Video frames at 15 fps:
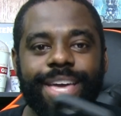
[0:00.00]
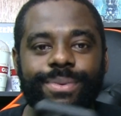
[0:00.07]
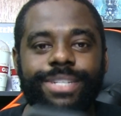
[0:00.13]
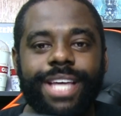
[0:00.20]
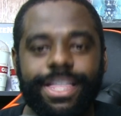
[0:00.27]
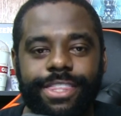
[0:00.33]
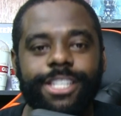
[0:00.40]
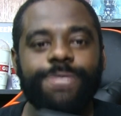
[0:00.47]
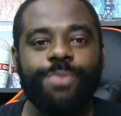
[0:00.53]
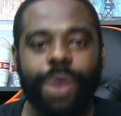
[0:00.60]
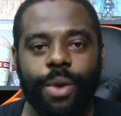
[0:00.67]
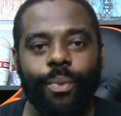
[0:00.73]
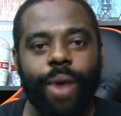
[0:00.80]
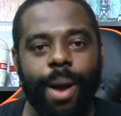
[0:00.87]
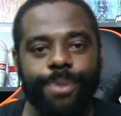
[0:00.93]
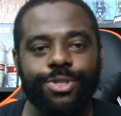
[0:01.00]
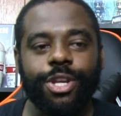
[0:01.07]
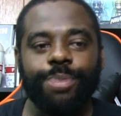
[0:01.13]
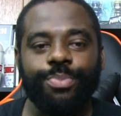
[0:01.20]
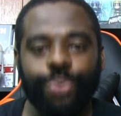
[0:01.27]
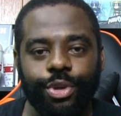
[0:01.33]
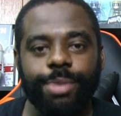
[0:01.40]
it was at this point where I was
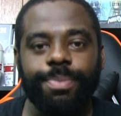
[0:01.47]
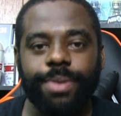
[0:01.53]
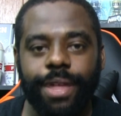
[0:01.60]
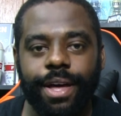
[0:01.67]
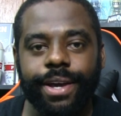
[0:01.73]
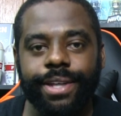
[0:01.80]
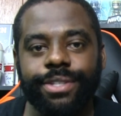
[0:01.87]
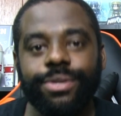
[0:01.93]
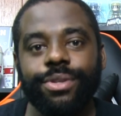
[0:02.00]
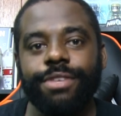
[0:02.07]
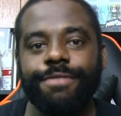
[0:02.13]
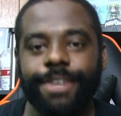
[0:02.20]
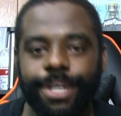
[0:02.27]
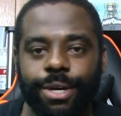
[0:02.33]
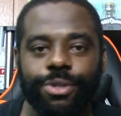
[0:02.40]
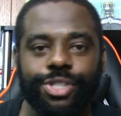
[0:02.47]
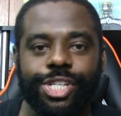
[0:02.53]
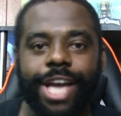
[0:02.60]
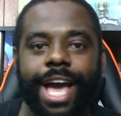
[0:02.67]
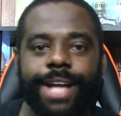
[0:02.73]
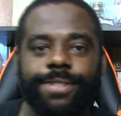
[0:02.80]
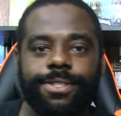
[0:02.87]
gonna pull the plug and do the video
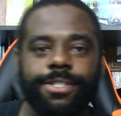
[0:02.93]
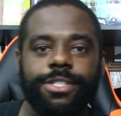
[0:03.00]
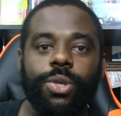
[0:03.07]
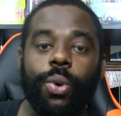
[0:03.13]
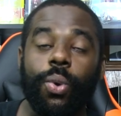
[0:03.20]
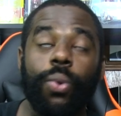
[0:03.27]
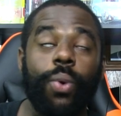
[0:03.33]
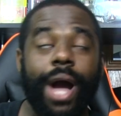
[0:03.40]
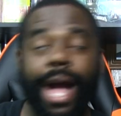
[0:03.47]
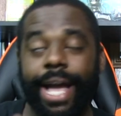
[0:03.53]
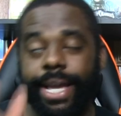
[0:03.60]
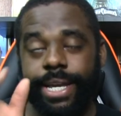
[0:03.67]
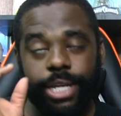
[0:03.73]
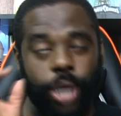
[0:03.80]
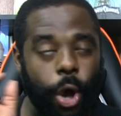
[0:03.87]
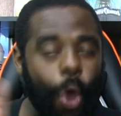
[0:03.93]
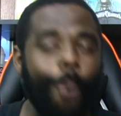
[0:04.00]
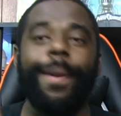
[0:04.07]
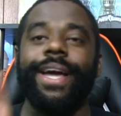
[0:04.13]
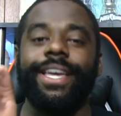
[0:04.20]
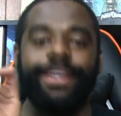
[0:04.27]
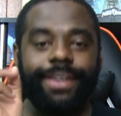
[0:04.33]
chat just so I could
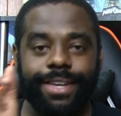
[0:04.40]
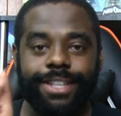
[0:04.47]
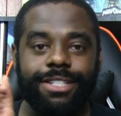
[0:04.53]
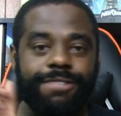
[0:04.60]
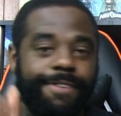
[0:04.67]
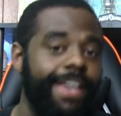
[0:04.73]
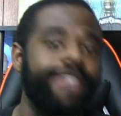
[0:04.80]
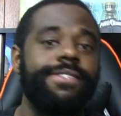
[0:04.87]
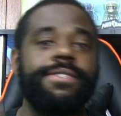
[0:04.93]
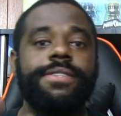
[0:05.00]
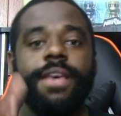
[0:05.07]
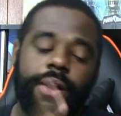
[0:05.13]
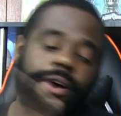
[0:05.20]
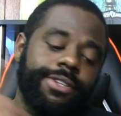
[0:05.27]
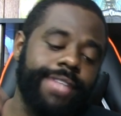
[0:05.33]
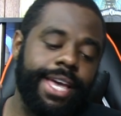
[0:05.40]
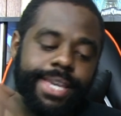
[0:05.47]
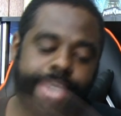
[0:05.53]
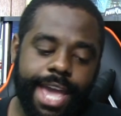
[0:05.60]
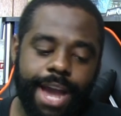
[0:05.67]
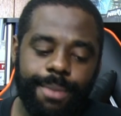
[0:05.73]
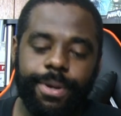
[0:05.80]
hope I could get his face on
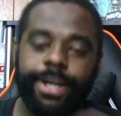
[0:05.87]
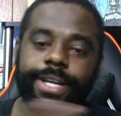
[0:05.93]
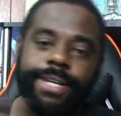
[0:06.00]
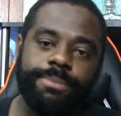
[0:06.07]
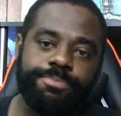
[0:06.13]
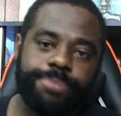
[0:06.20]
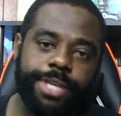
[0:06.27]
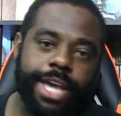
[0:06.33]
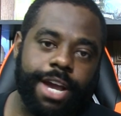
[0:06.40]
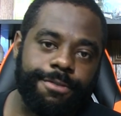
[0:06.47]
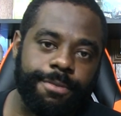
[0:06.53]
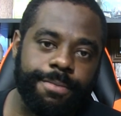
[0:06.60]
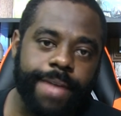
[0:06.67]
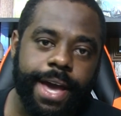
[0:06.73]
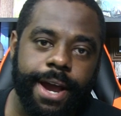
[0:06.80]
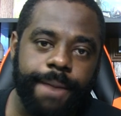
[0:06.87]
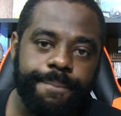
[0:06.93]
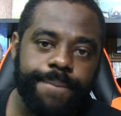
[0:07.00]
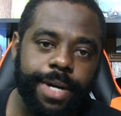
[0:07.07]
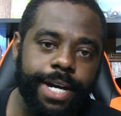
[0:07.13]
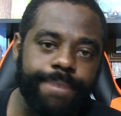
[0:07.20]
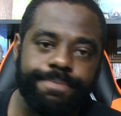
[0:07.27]
that camera and take it from
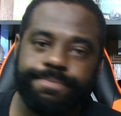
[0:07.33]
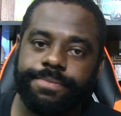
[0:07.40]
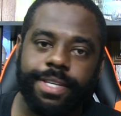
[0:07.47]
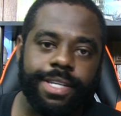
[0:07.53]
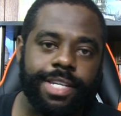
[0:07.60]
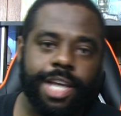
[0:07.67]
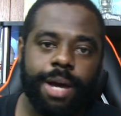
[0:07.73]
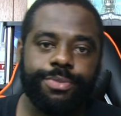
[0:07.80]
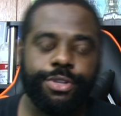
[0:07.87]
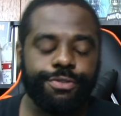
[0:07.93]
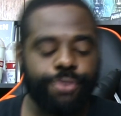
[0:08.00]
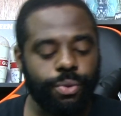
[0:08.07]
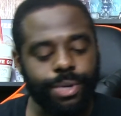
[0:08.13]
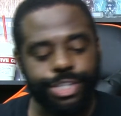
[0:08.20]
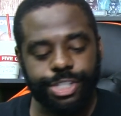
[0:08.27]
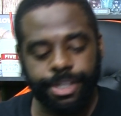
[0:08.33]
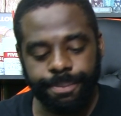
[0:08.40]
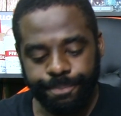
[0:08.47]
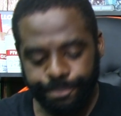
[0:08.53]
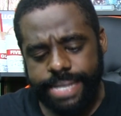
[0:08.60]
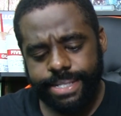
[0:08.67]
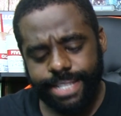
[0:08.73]
there, but didn't come to fruition.
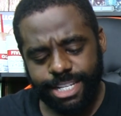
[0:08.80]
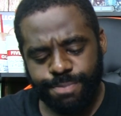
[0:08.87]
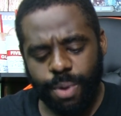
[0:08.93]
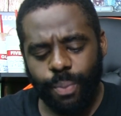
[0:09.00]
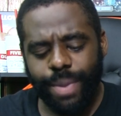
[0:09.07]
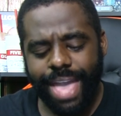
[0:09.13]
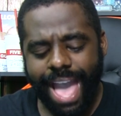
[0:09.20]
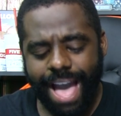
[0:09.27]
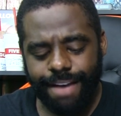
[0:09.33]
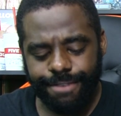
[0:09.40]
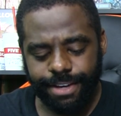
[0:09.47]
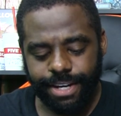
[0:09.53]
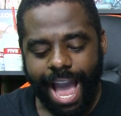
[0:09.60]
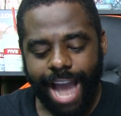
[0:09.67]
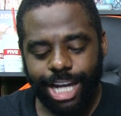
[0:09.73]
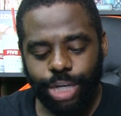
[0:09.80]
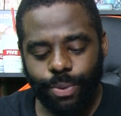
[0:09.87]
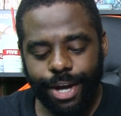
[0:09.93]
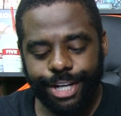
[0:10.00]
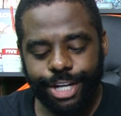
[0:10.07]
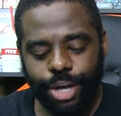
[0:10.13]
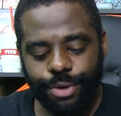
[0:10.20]
He says, but we have it. How
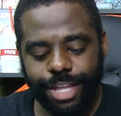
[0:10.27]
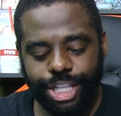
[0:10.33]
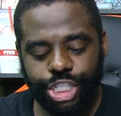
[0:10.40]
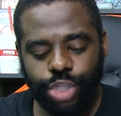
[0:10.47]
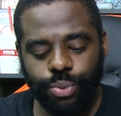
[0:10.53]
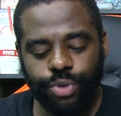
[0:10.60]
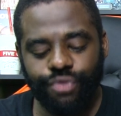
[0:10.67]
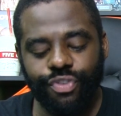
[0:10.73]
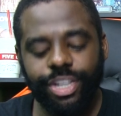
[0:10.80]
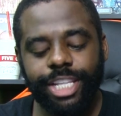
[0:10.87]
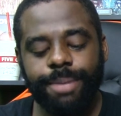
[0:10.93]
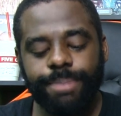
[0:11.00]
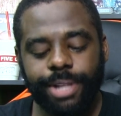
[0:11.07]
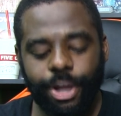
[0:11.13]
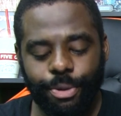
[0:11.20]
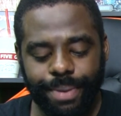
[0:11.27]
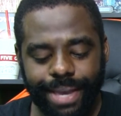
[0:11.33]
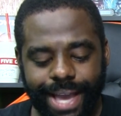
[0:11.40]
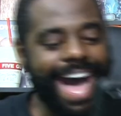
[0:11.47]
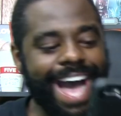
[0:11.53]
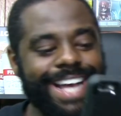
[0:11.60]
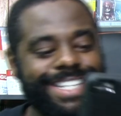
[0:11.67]
do I know that you would really blow
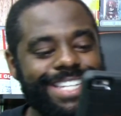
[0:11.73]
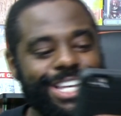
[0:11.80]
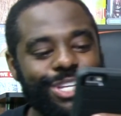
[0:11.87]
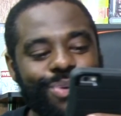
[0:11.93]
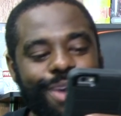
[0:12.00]
me? I said,